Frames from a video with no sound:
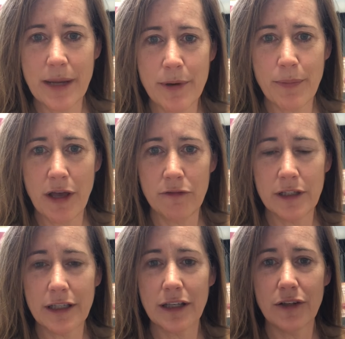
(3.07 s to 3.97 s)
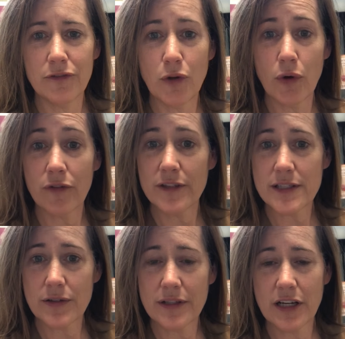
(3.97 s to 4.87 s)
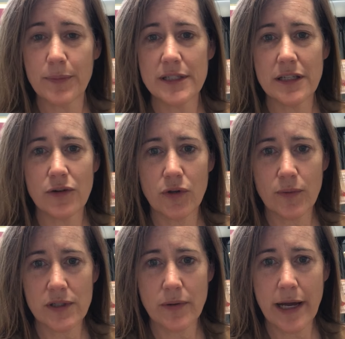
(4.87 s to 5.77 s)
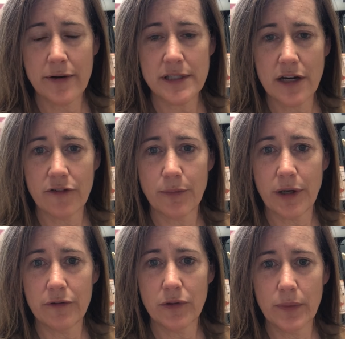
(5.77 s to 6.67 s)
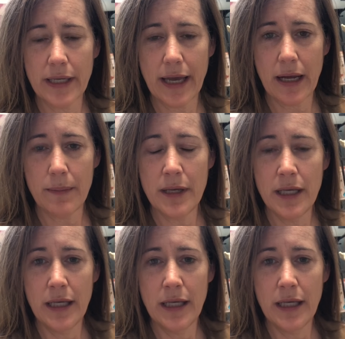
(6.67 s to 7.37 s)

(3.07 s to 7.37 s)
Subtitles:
I'm a pelvic floor physical therapist at Northwest Ohio Center for Pelvic Rehab,